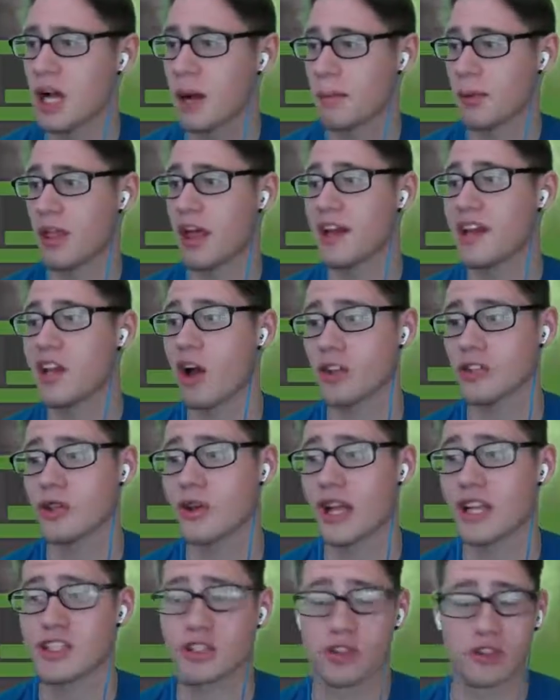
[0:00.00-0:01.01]
But then he also
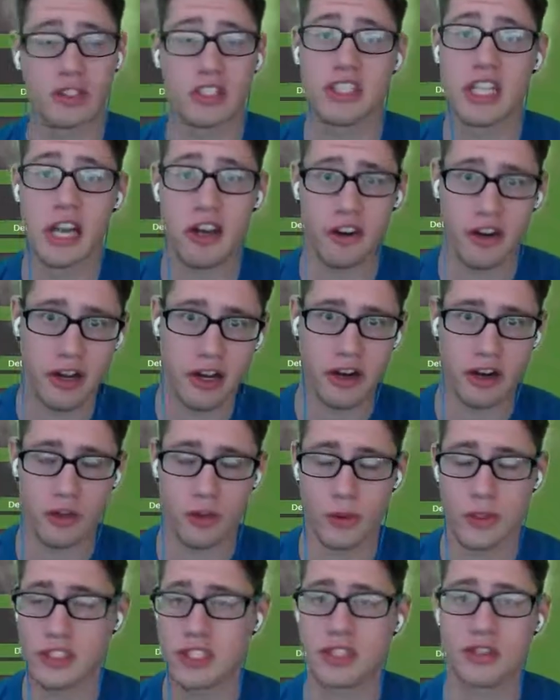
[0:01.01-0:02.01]
gets Regenerator,
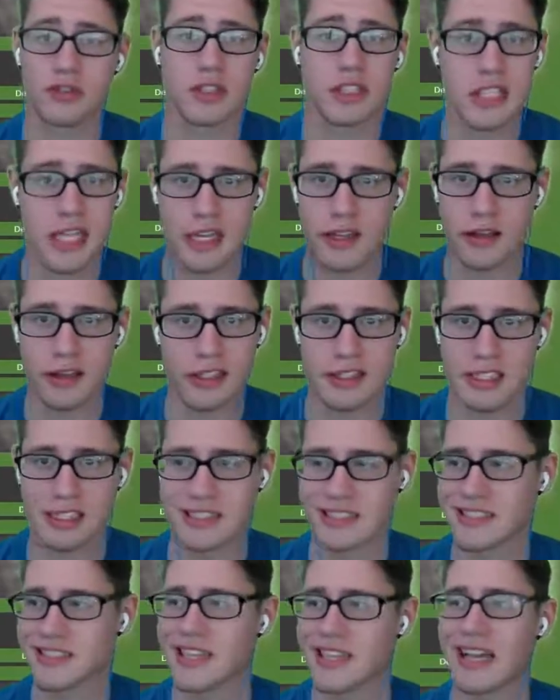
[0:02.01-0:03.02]
which is ridiculous
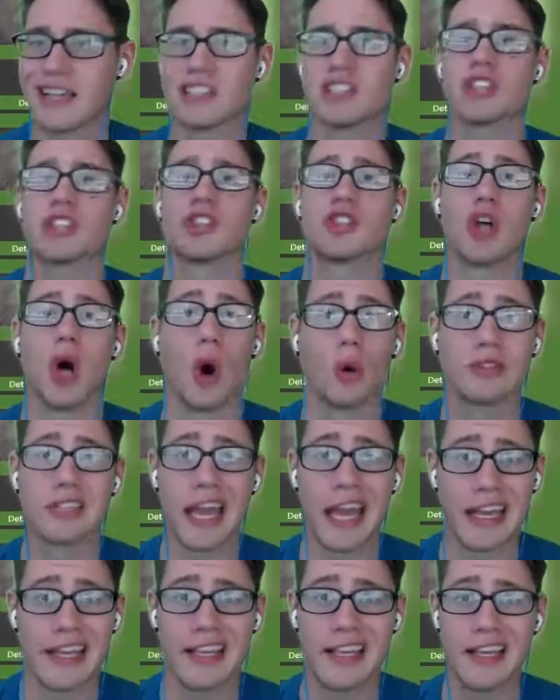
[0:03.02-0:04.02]
because this guy is so
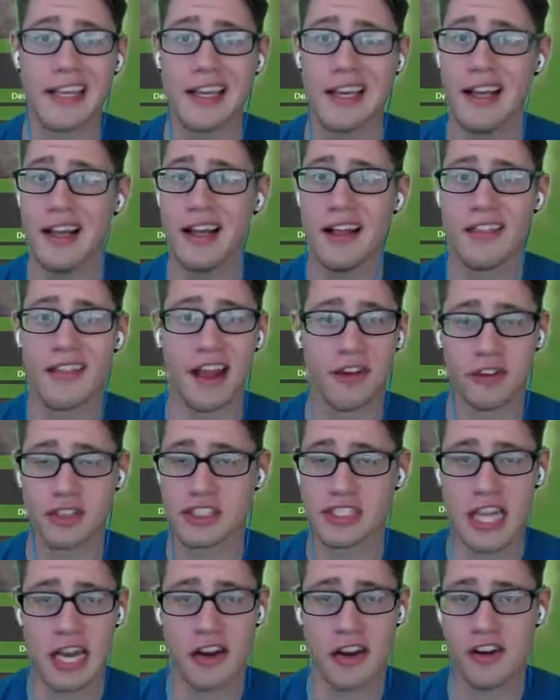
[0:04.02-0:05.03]
tanky that
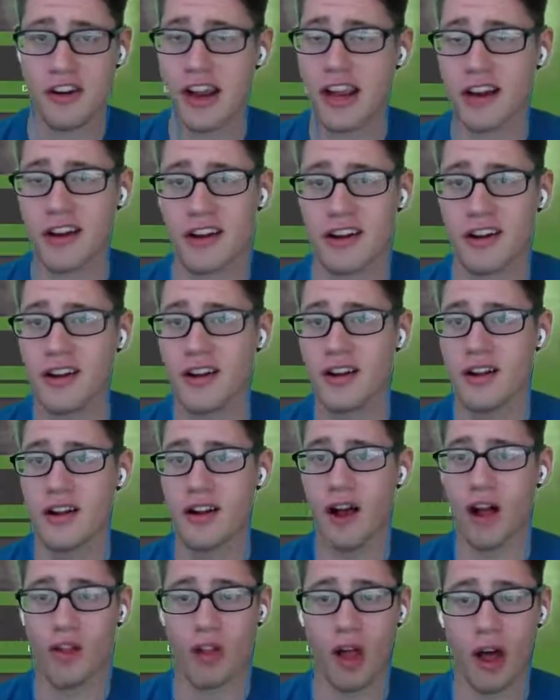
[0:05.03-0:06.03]
Regenerator
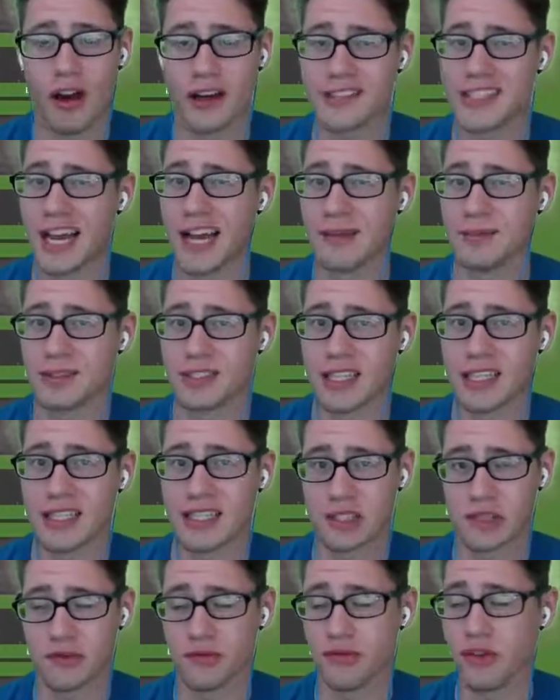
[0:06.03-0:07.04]
a lot of times
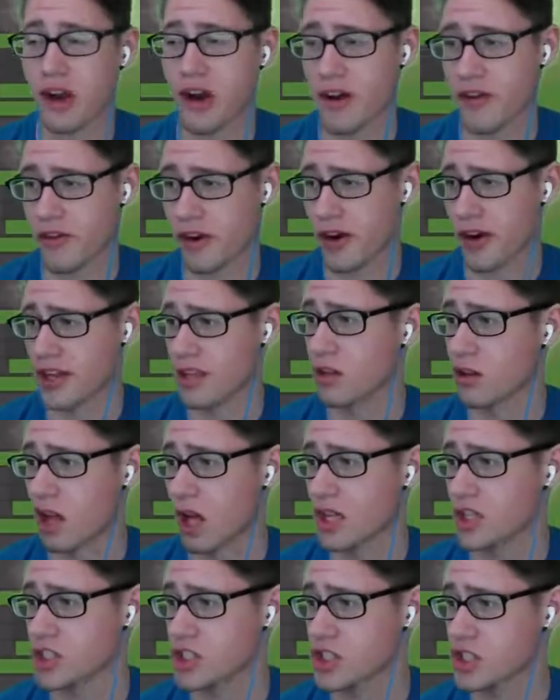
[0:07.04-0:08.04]
is very, very
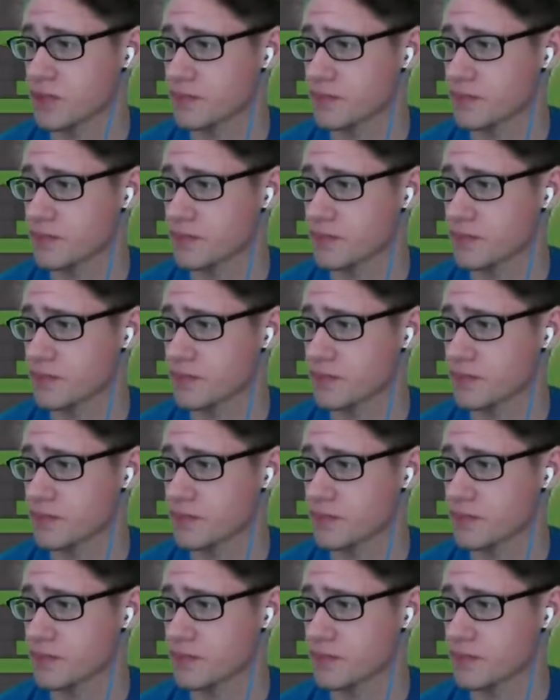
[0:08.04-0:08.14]
clutch.